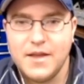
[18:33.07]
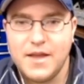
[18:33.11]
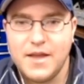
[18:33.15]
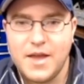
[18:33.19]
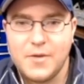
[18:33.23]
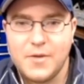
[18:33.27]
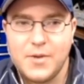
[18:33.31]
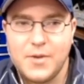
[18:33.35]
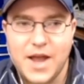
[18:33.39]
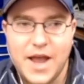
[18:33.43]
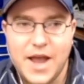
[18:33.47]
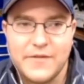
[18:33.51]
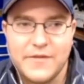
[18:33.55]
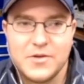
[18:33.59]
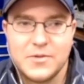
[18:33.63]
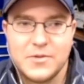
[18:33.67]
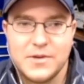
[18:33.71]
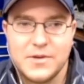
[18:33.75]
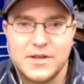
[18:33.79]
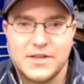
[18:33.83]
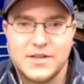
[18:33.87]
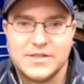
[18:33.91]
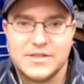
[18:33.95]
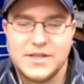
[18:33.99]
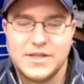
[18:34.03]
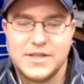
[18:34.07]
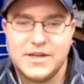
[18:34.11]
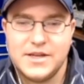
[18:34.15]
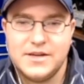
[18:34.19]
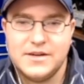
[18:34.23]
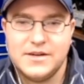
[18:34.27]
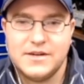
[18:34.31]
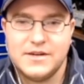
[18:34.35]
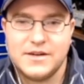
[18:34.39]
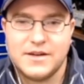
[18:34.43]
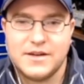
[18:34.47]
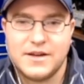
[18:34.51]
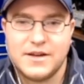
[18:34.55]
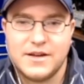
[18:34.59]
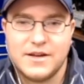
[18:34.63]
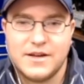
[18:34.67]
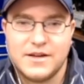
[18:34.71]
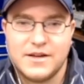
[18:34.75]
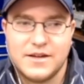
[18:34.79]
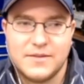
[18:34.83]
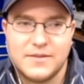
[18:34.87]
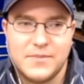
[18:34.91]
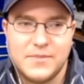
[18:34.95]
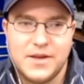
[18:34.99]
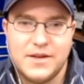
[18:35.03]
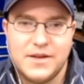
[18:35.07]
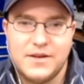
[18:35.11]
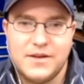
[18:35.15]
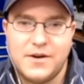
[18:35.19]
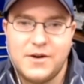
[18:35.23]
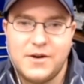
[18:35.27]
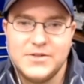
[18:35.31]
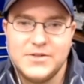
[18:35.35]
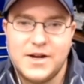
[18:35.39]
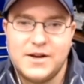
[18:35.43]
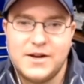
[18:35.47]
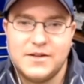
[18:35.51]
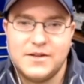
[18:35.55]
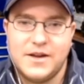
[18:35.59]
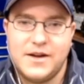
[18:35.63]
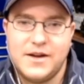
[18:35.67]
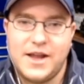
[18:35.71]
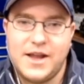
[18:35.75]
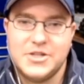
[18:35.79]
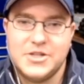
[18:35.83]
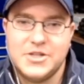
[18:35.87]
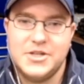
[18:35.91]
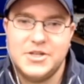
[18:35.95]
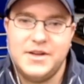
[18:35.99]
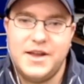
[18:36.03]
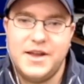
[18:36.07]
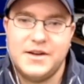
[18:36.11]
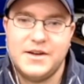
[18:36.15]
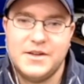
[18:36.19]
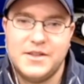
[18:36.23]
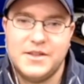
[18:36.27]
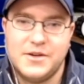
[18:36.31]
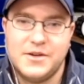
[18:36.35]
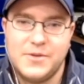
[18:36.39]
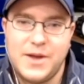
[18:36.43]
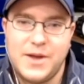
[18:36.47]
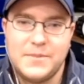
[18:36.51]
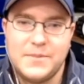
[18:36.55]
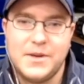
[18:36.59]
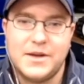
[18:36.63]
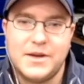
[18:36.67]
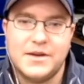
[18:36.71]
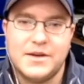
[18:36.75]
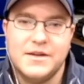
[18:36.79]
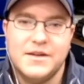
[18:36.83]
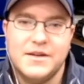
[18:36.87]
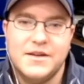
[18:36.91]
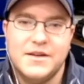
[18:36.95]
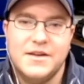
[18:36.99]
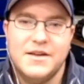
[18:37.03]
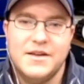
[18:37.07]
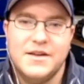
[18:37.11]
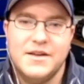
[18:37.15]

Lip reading: and we haven't really seen a big horizontal connection yet to their weapon.